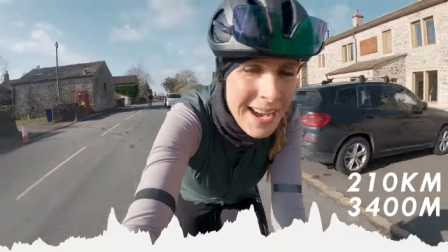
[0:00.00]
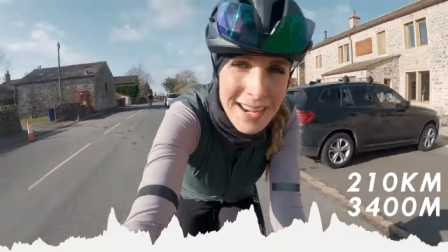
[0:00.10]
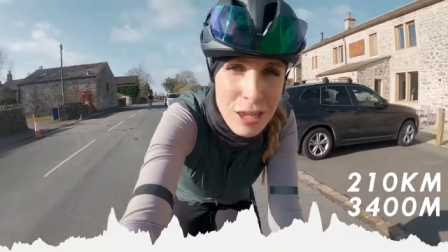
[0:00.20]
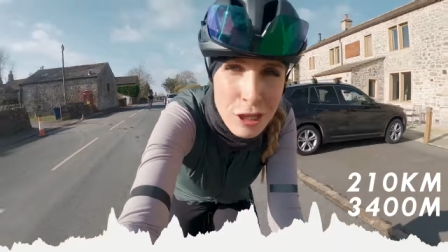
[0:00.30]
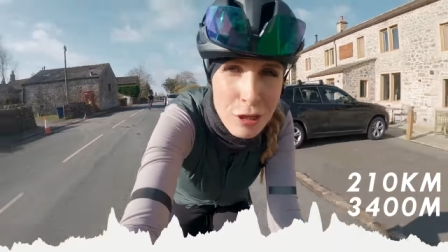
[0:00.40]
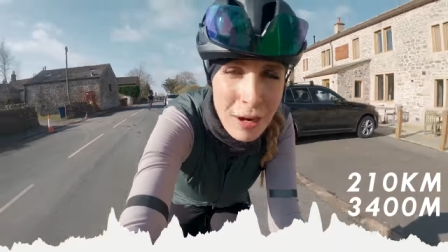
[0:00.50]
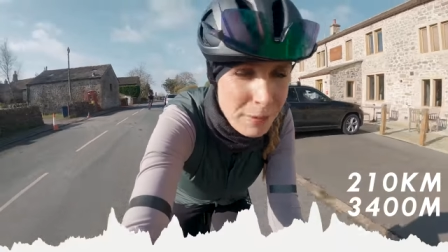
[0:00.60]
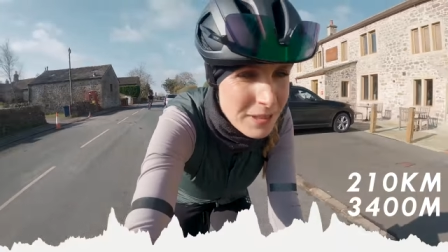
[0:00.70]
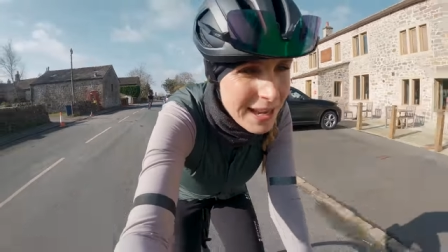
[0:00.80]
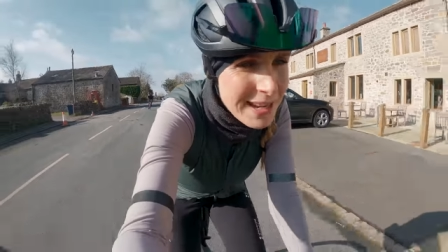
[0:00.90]
And I thought I
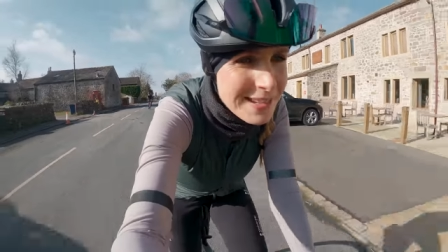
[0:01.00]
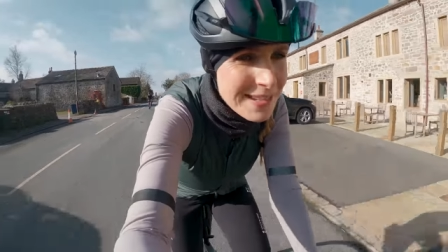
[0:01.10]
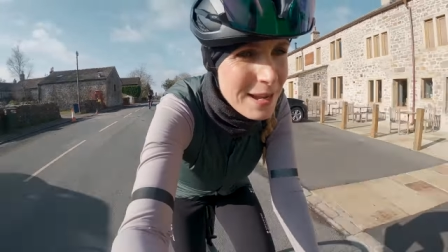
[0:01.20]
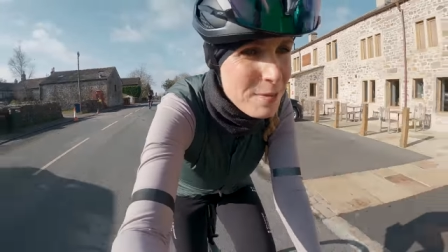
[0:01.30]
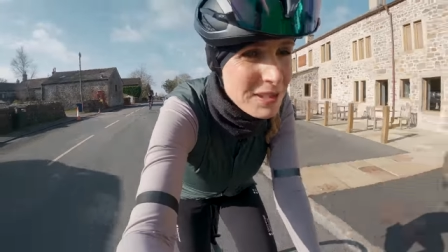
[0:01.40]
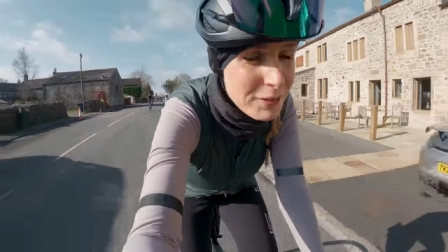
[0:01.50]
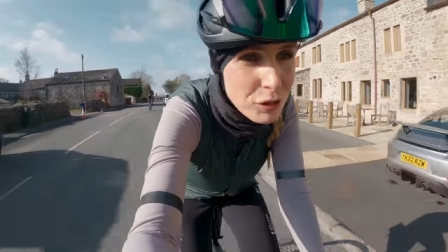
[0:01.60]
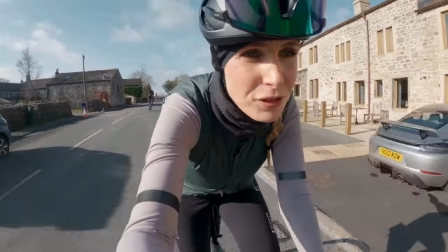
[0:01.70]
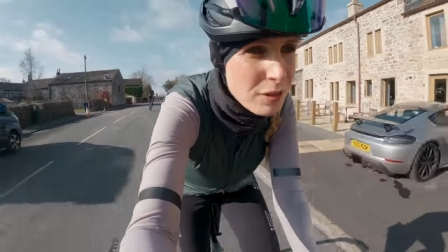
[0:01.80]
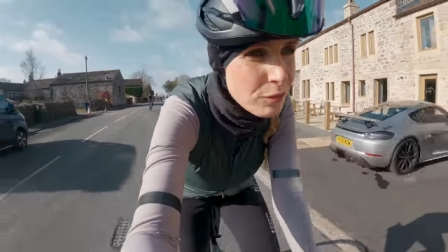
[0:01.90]
would take today because I've
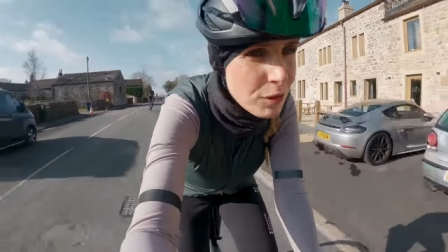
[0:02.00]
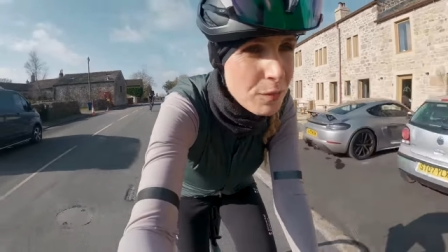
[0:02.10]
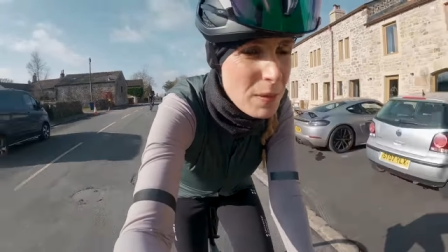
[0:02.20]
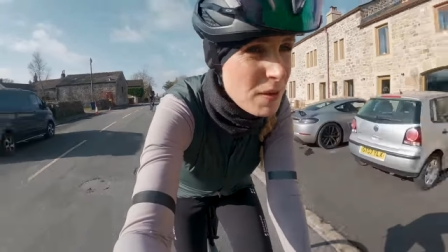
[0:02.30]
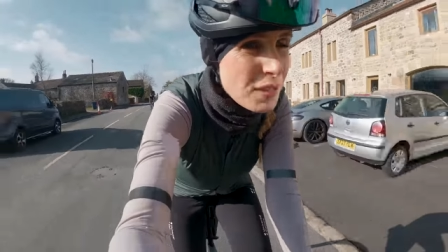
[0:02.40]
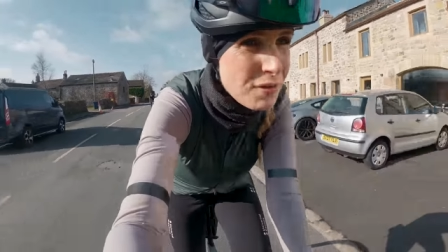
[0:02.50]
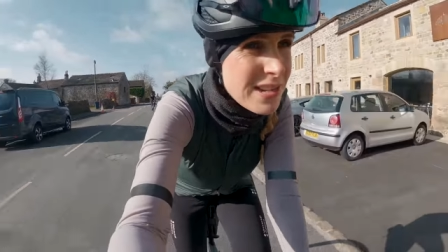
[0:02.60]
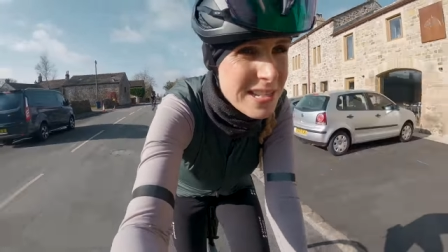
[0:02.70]
done this route maybe three